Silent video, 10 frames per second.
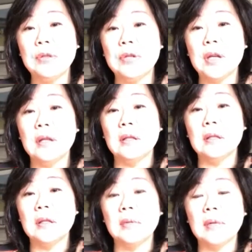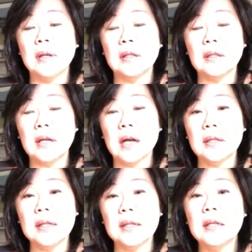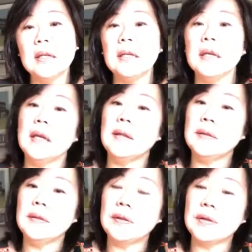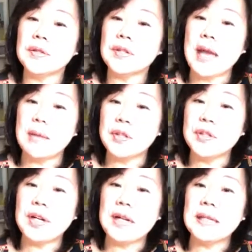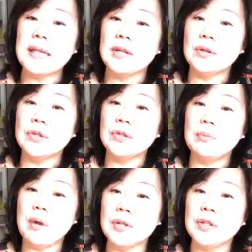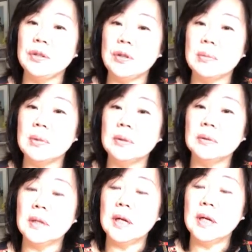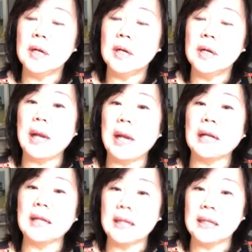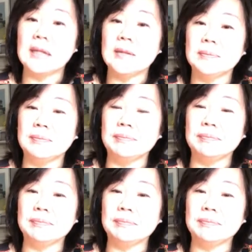and you can click on it, and then there is Amazon and also Barnes & Noble direct link.